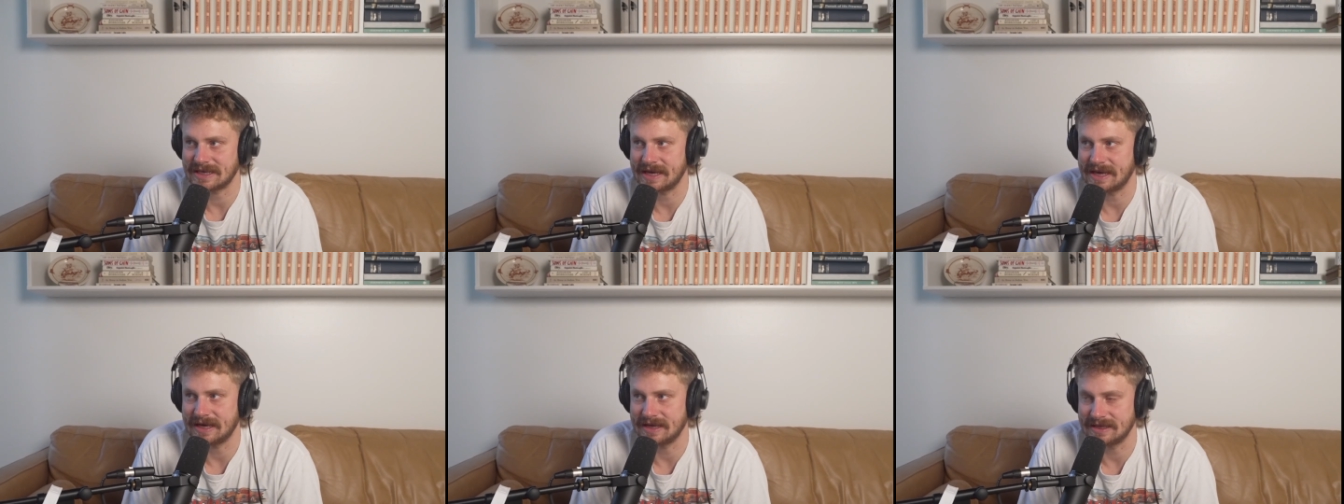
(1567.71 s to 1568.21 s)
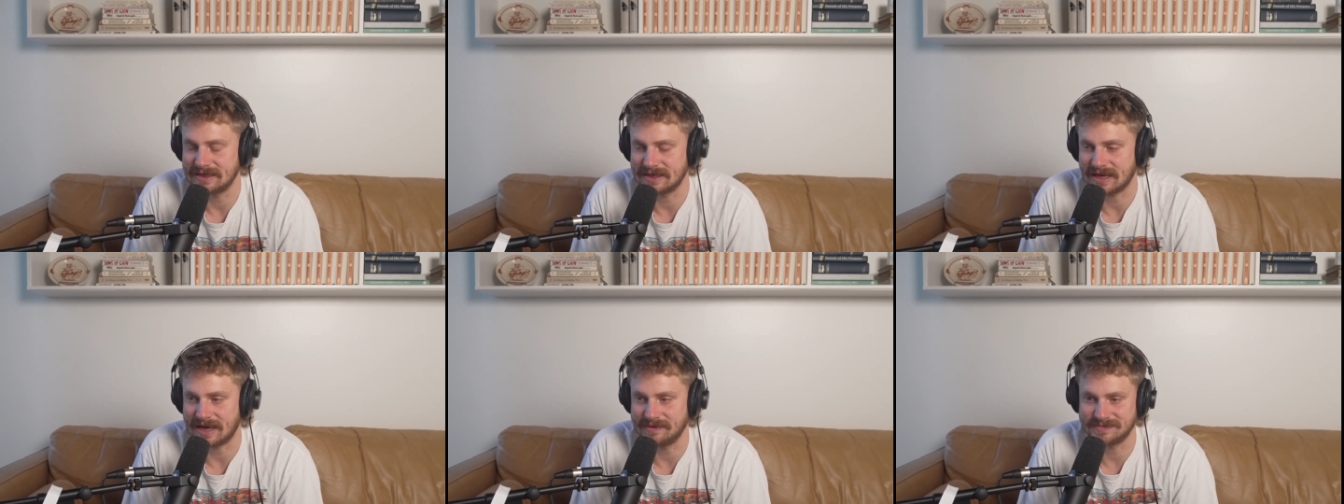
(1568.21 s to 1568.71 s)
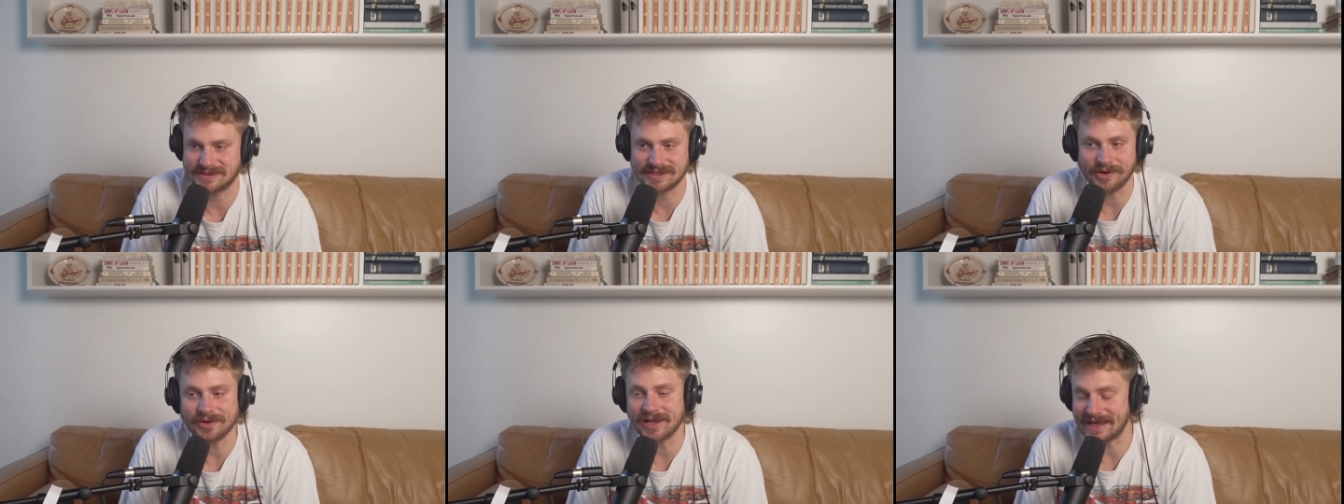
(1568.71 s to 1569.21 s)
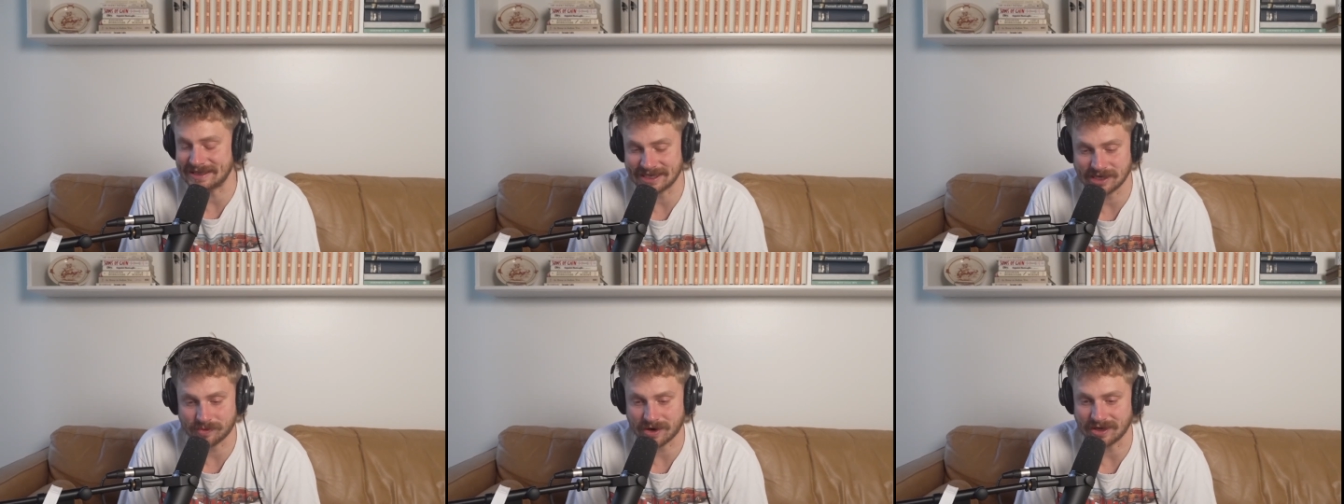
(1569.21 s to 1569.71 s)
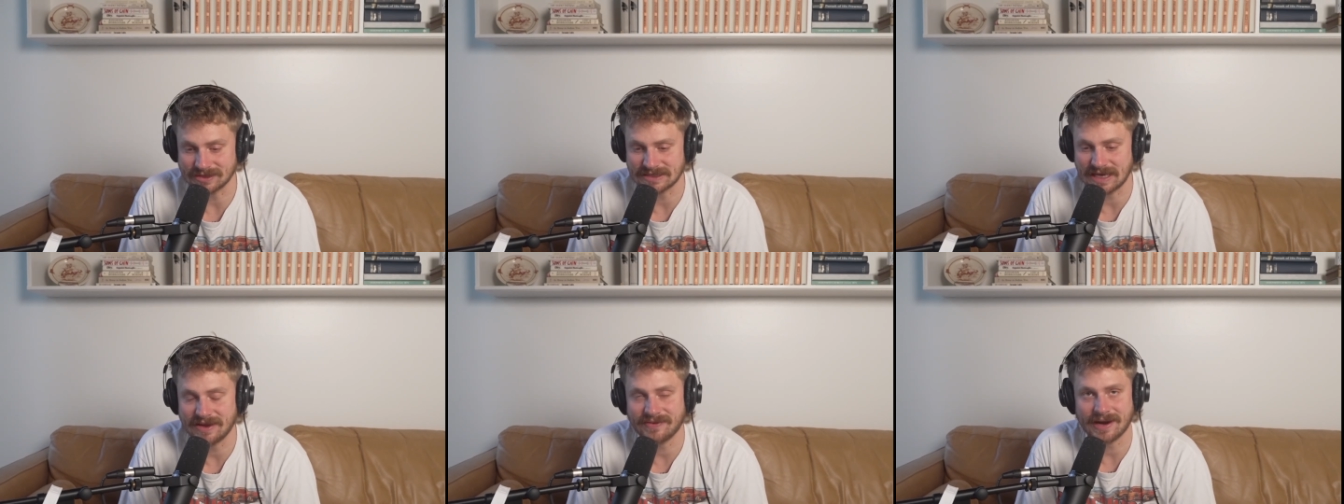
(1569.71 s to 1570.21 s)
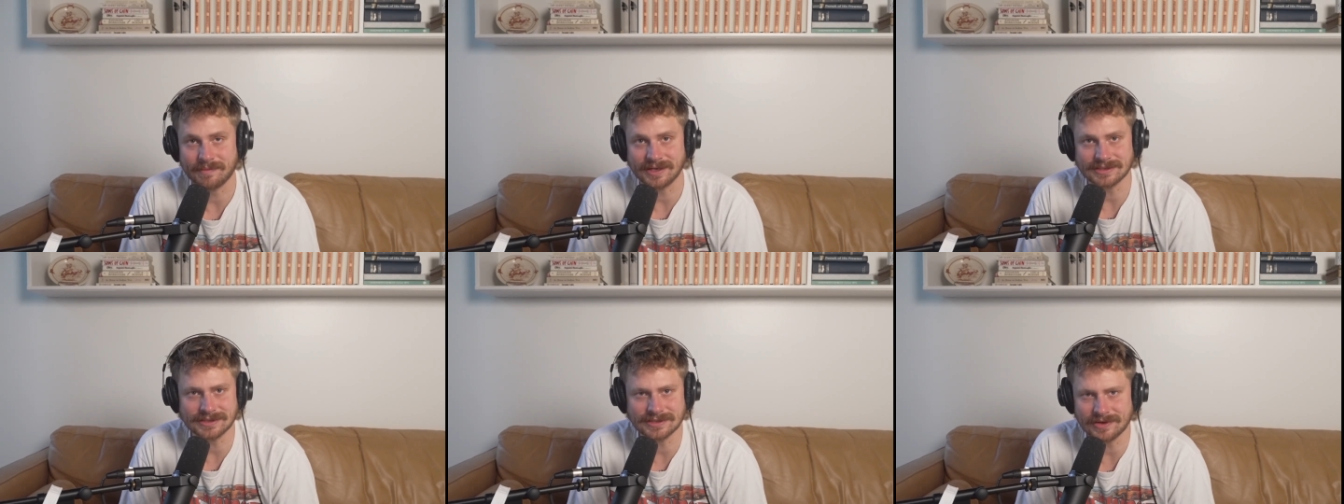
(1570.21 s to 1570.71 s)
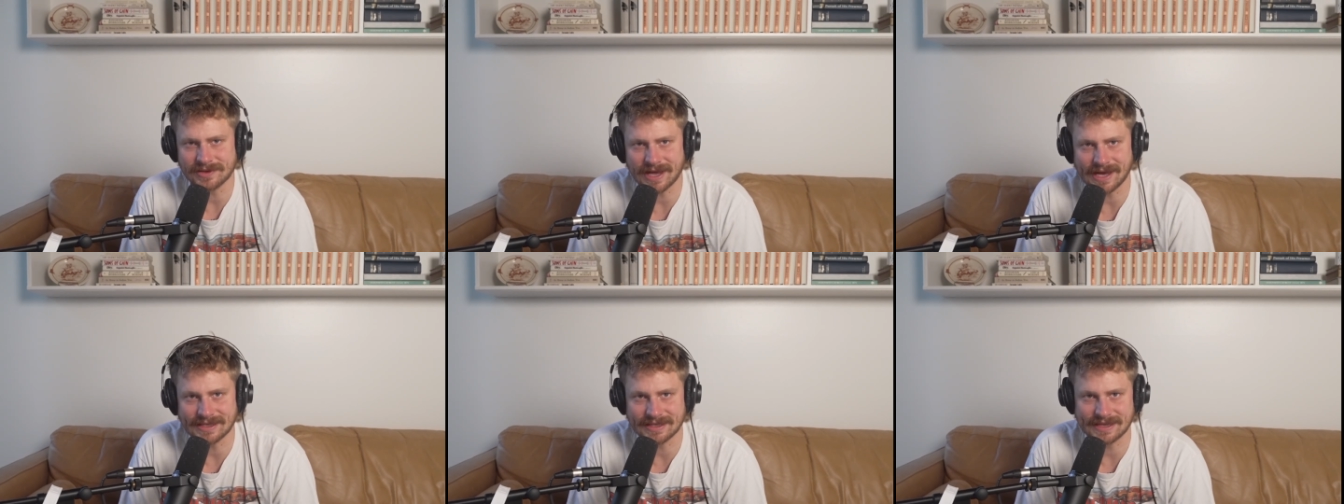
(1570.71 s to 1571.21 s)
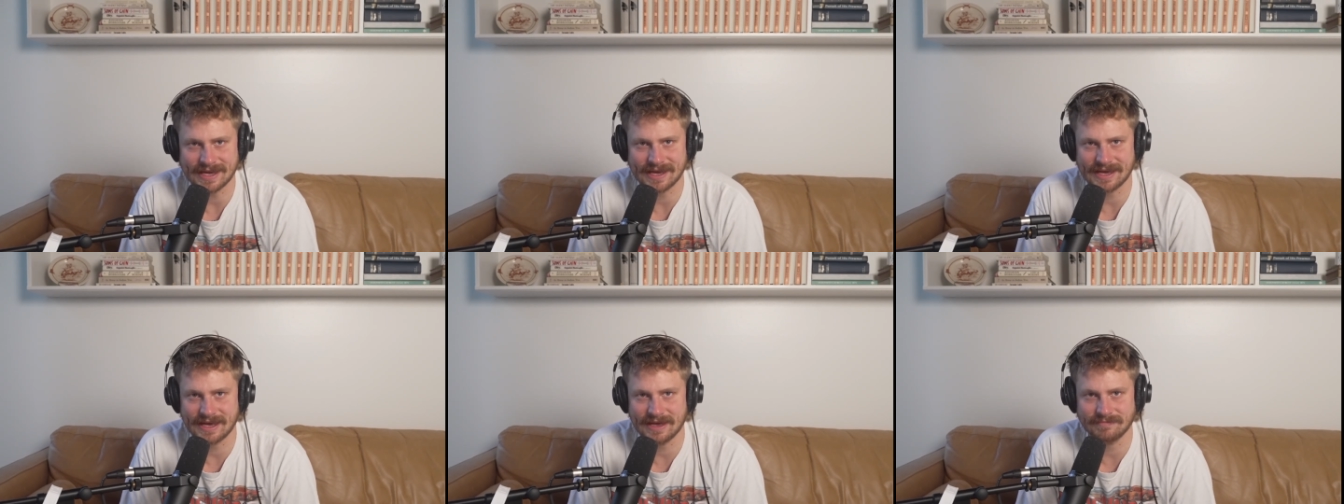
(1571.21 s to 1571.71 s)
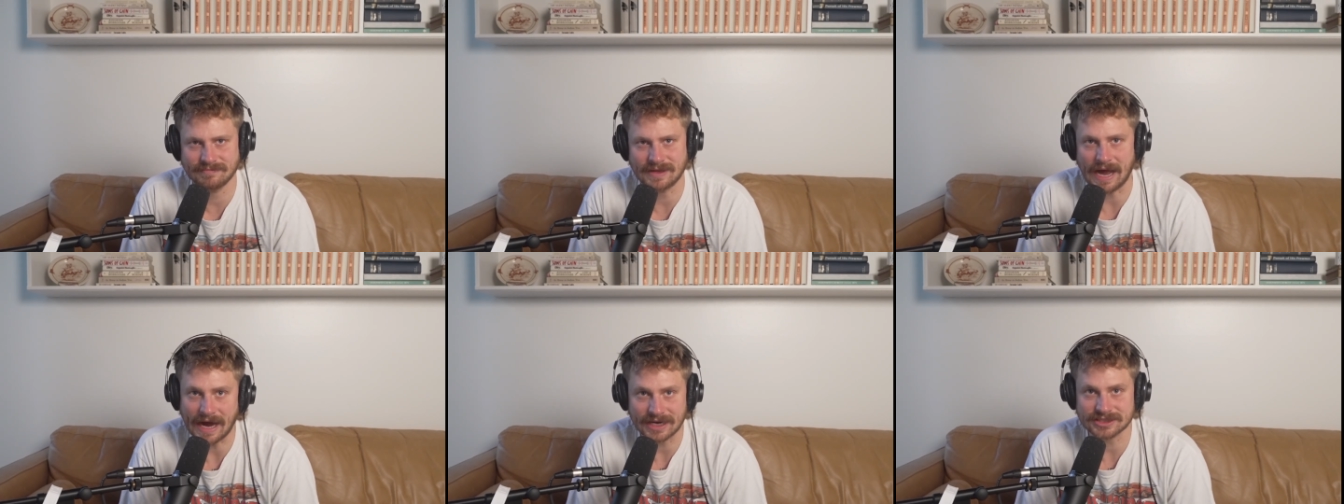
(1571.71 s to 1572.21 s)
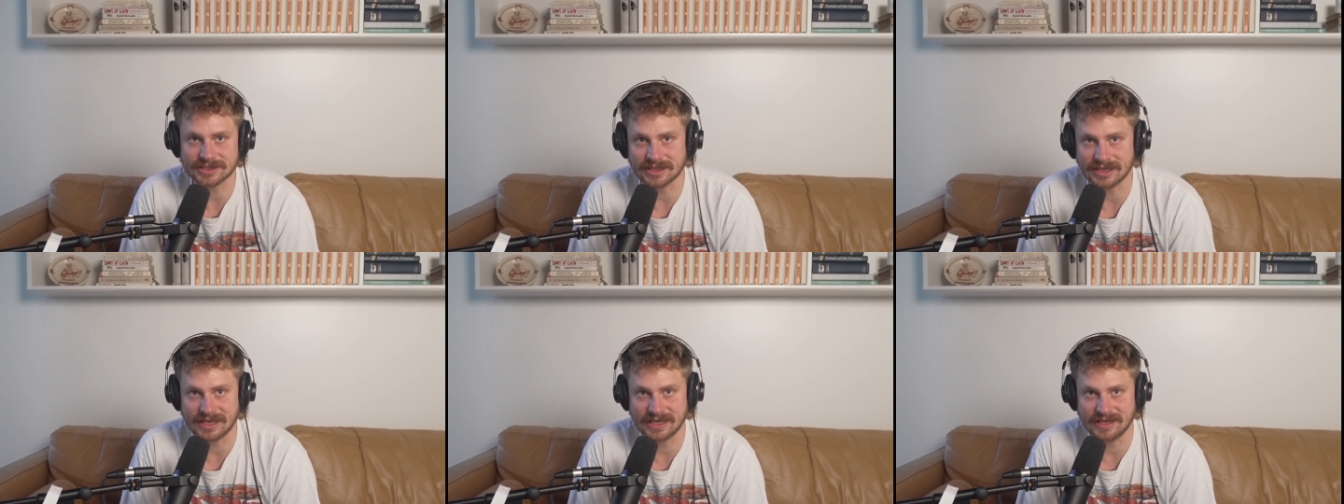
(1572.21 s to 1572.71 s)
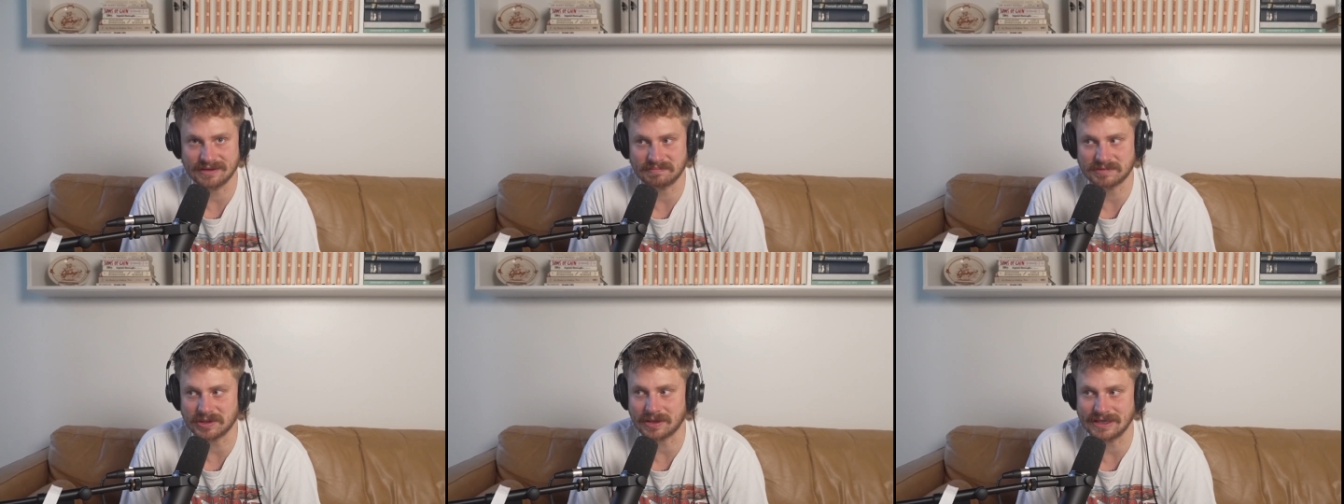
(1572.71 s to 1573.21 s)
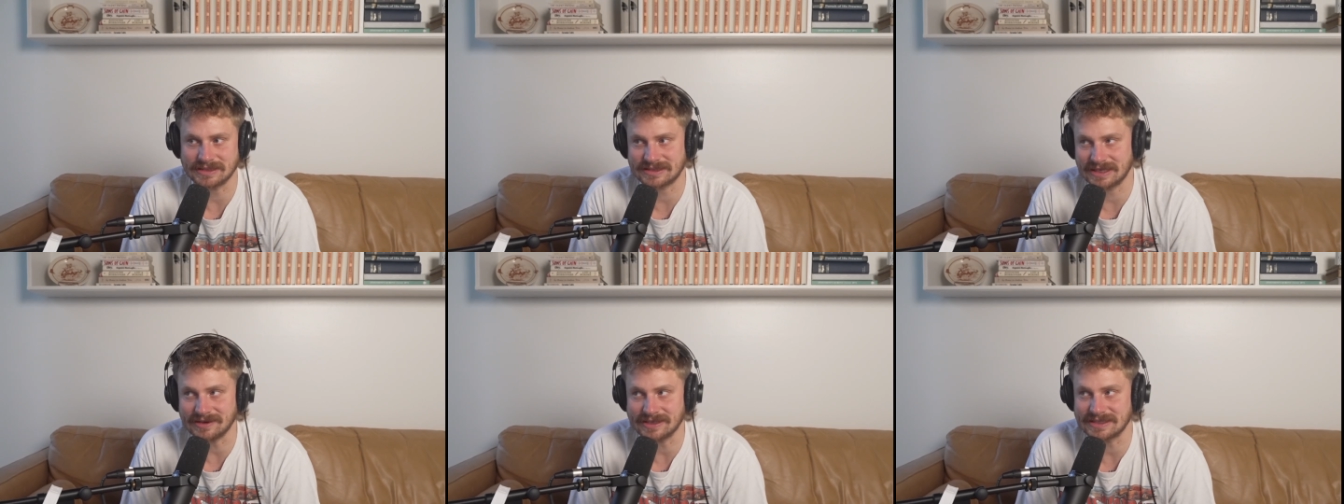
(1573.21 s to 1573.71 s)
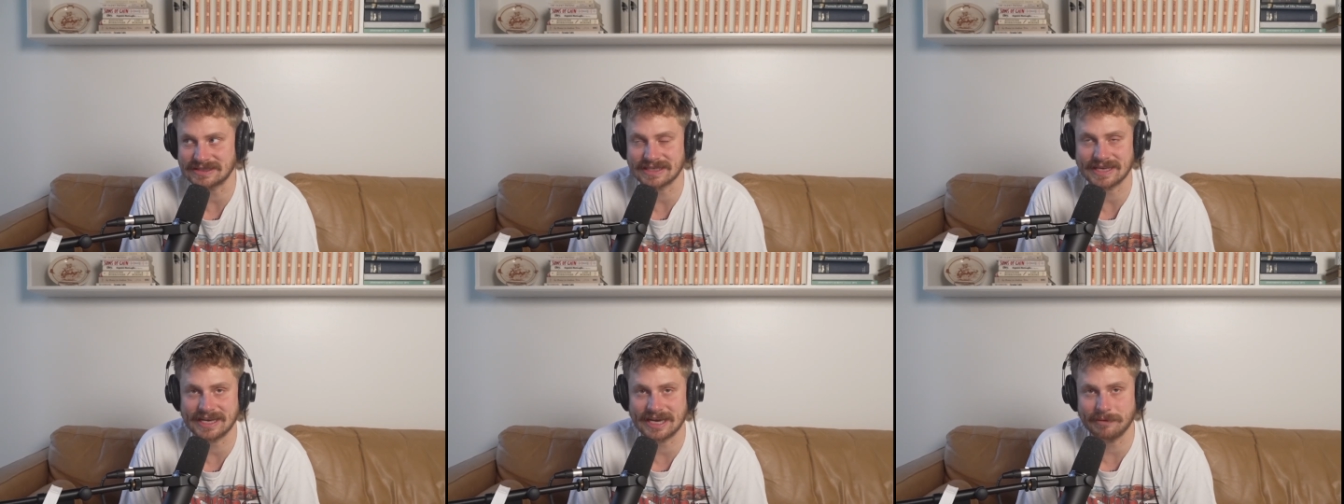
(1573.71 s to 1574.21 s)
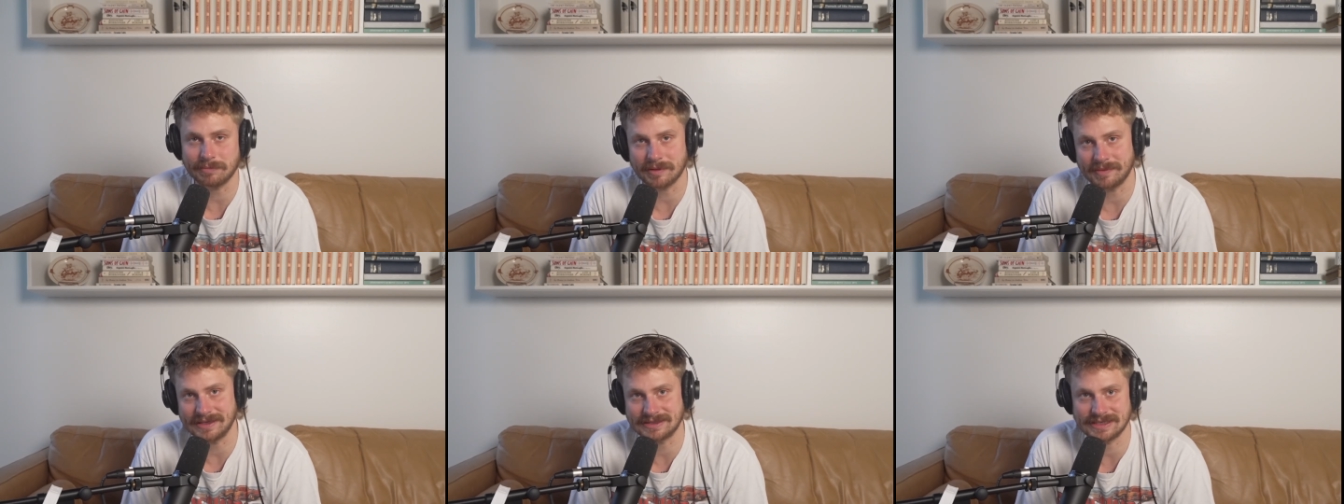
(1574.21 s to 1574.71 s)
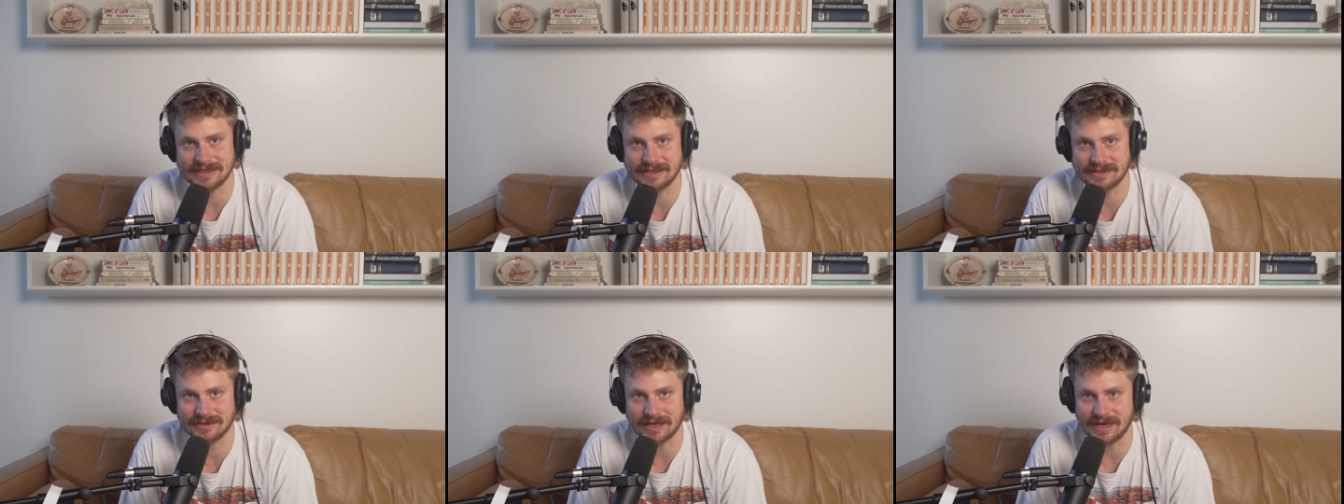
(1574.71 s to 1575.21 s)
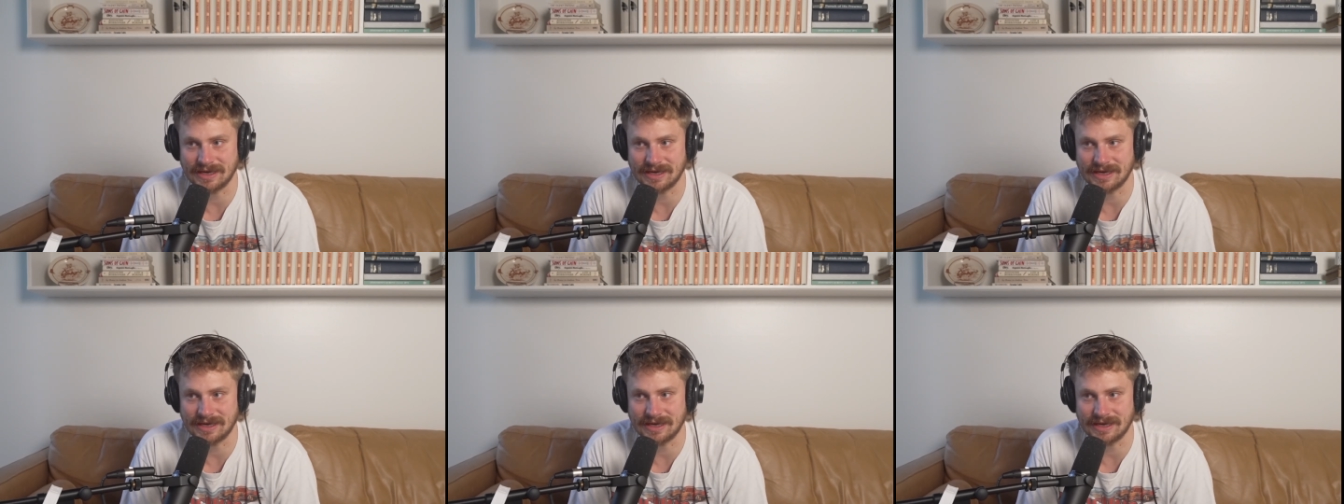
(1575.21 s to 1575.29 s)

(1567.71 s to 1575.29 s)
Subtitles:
And I'm so glad that you were all safe. And I'm also so glad that they actually took it seriously and implemented